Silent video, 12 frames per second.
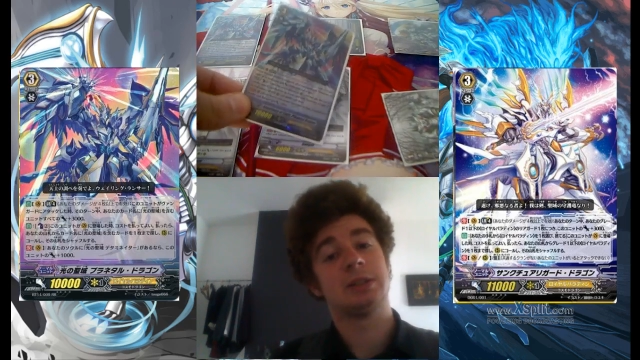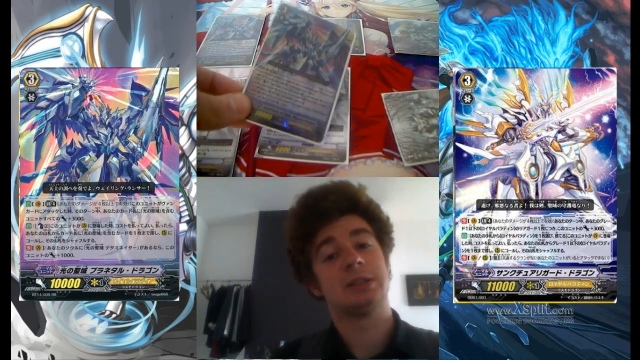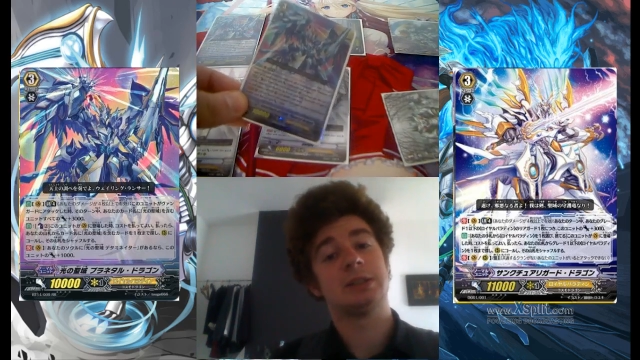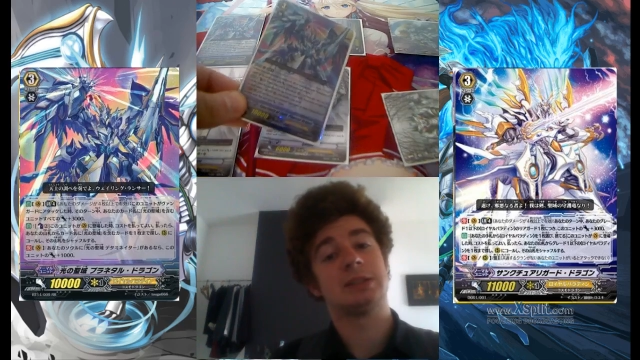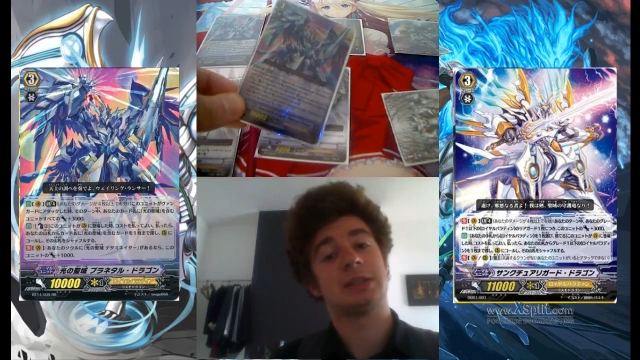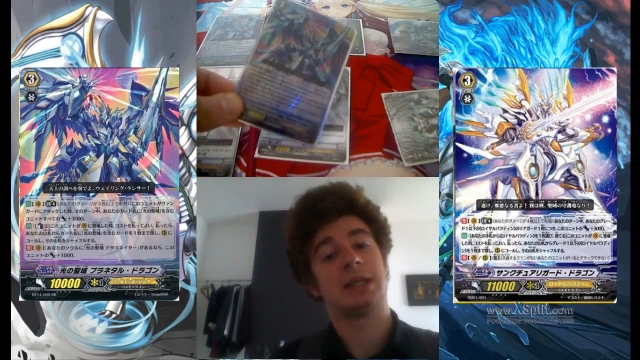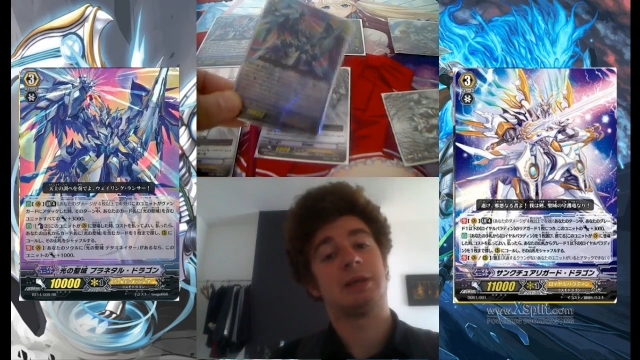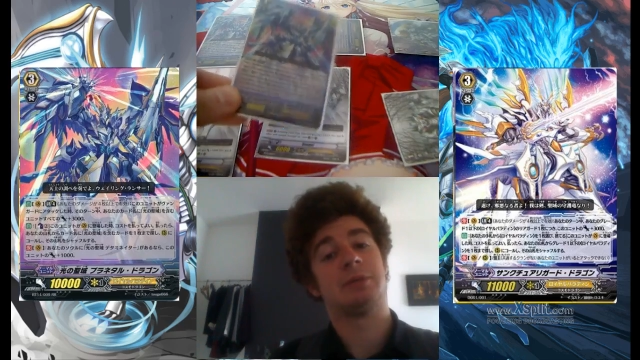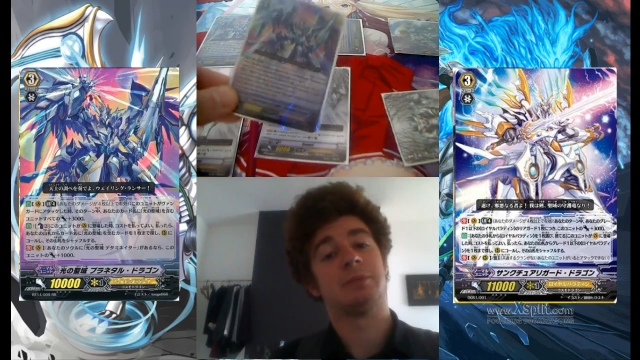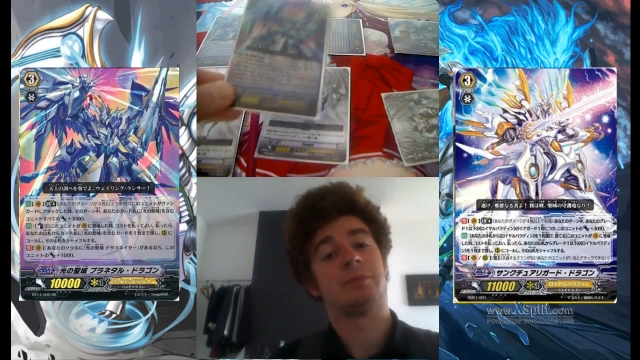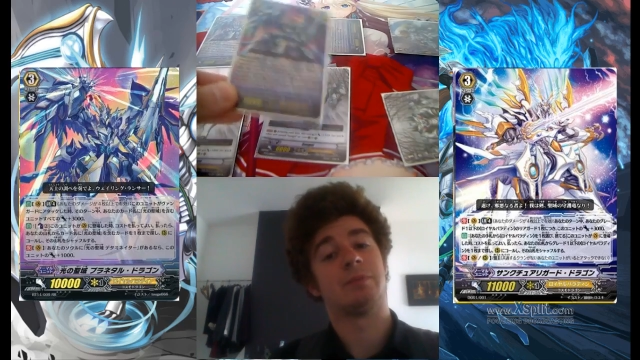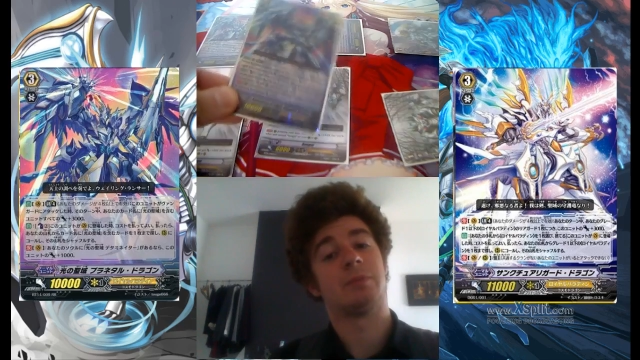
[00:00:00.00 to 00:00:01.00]
so
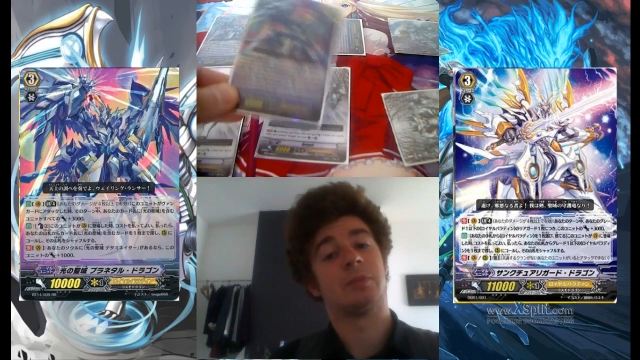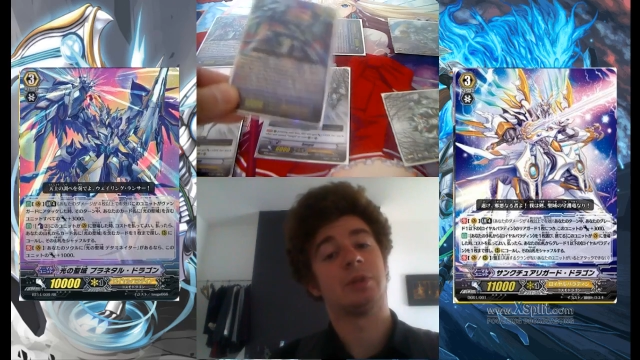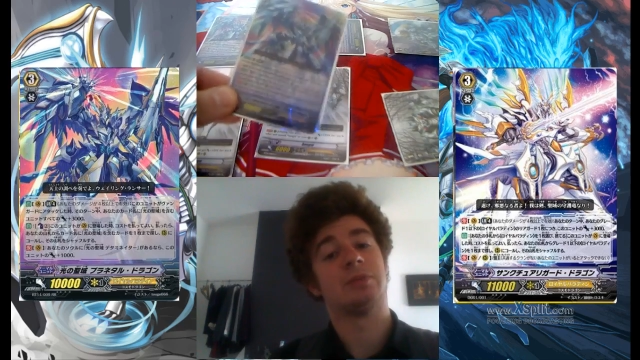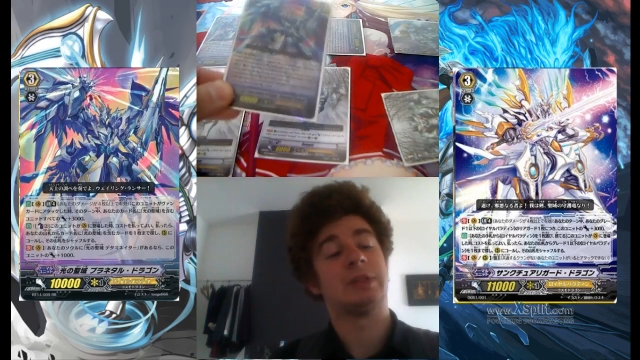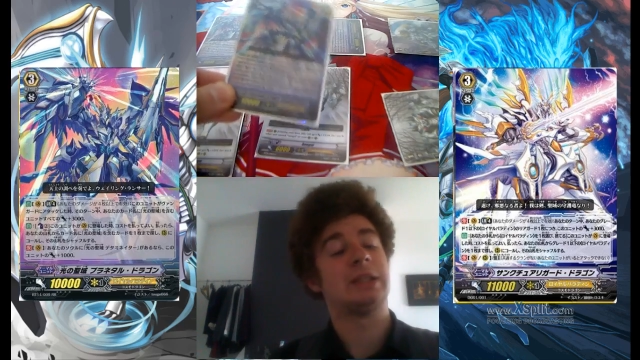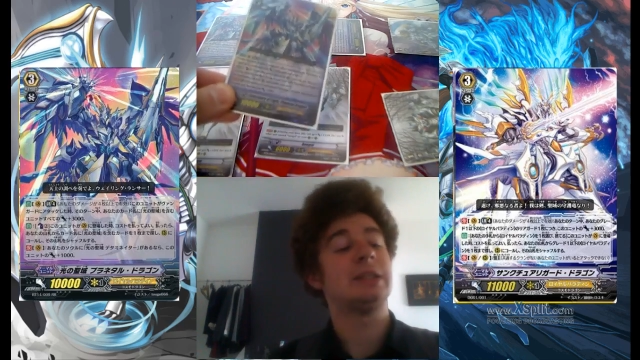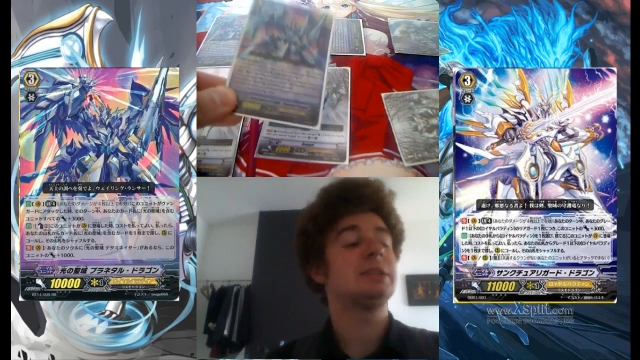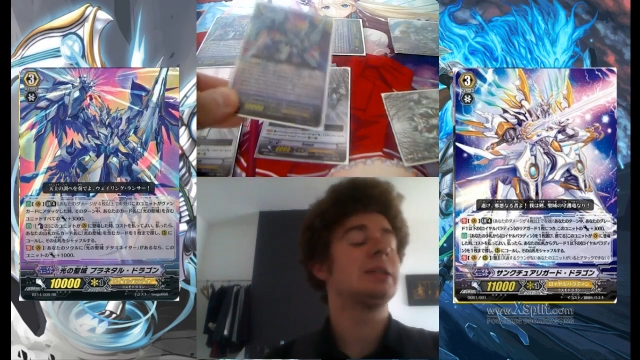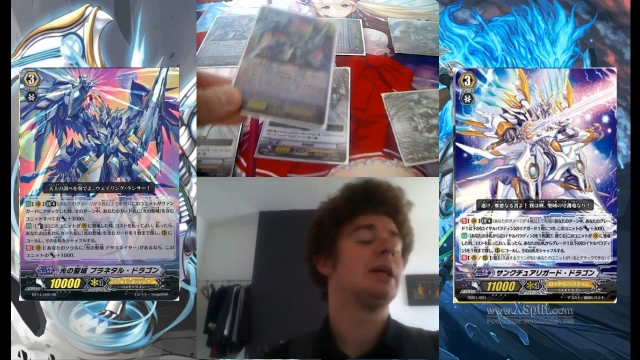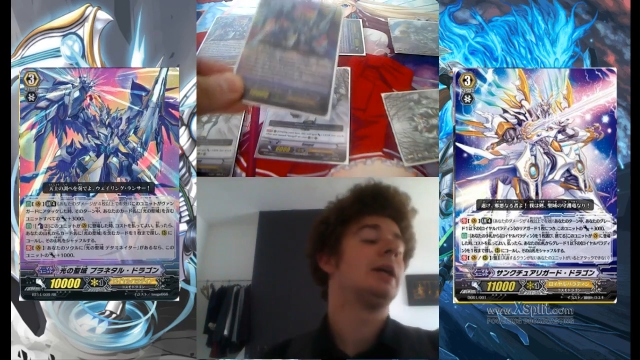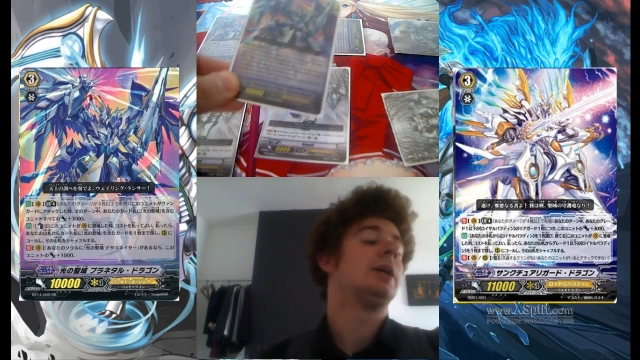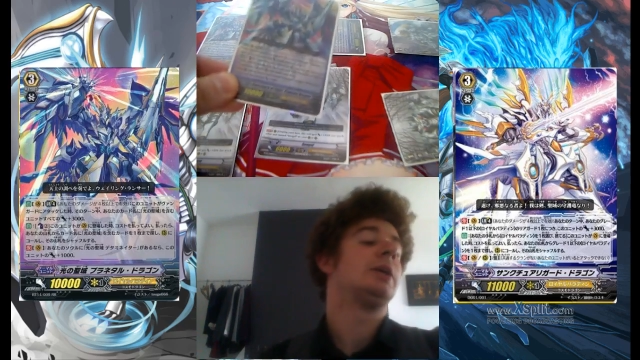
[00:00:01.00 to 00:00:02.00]
one of
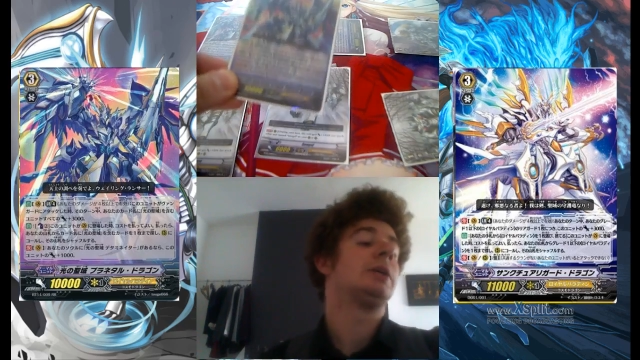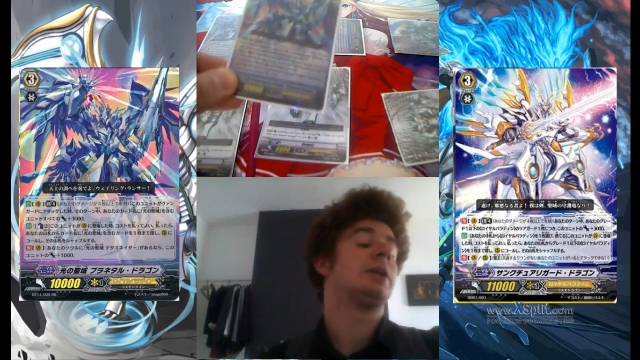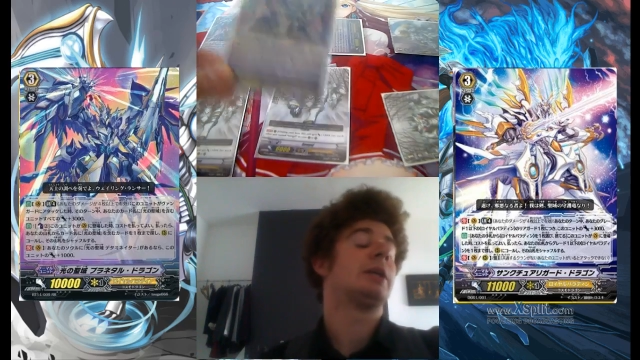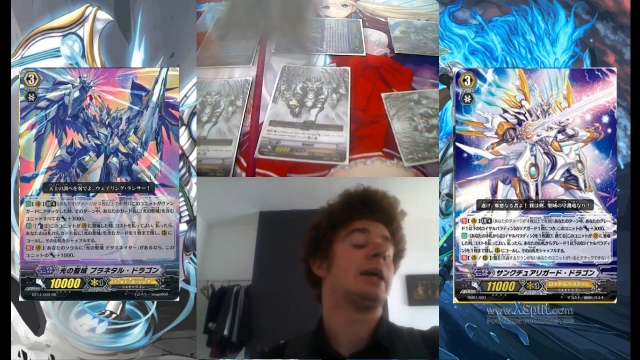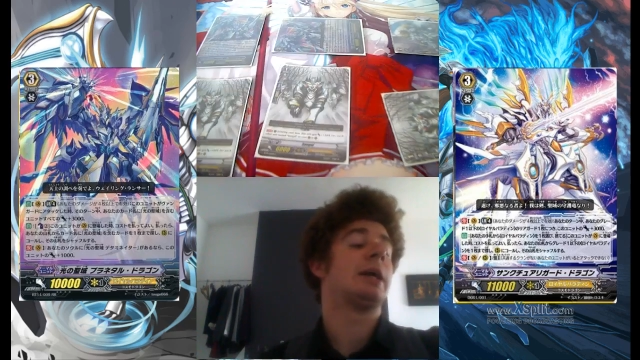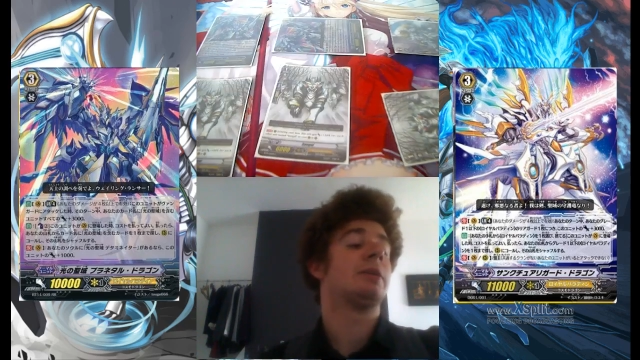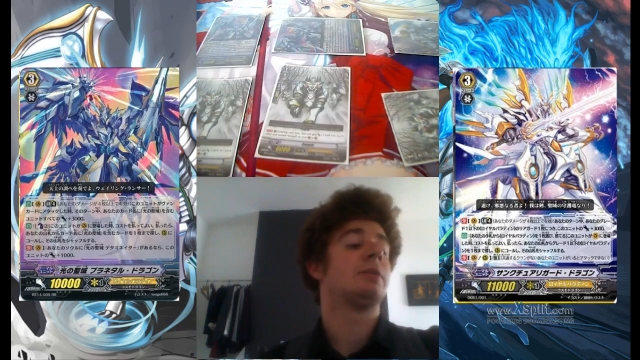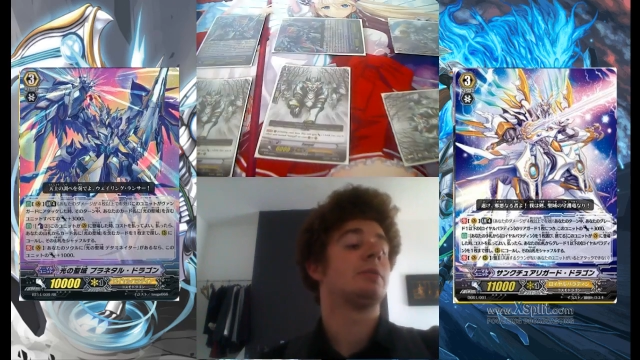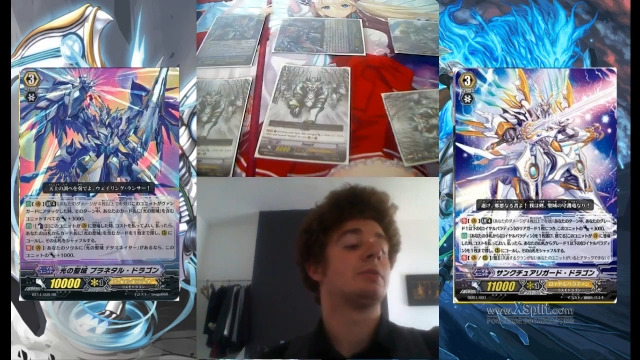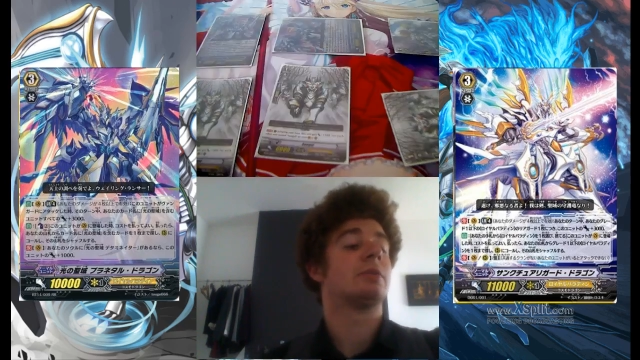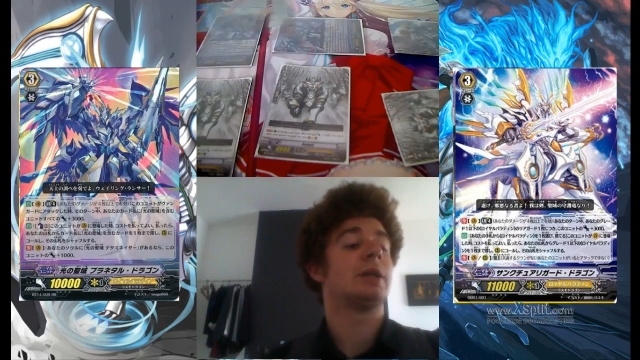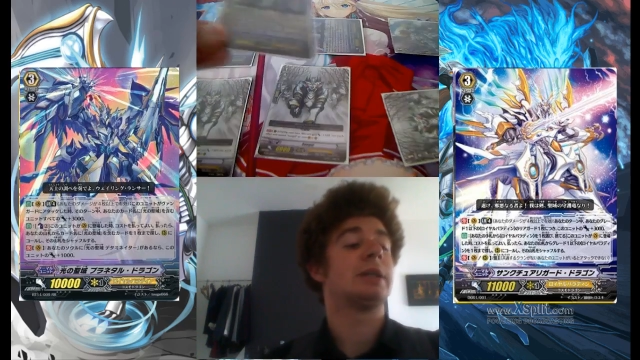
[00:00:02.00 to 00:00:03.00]
these, you can then
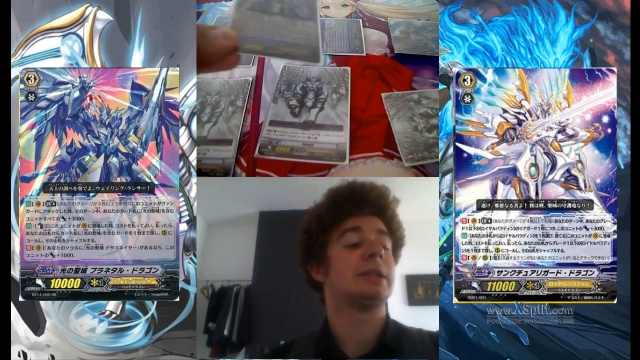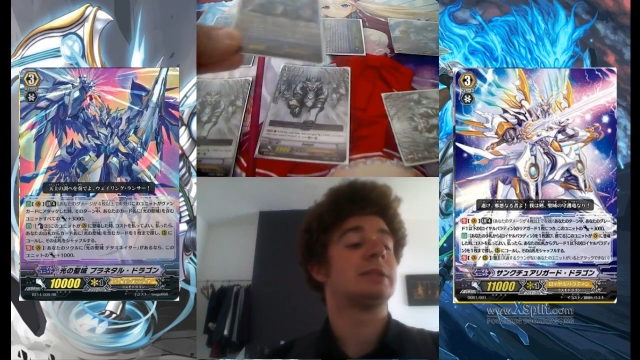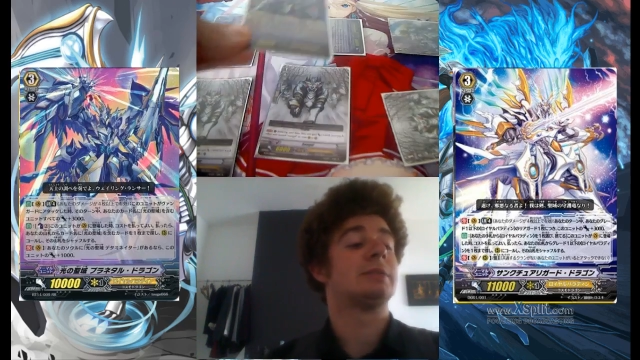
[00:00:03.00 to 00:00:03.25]
ride it,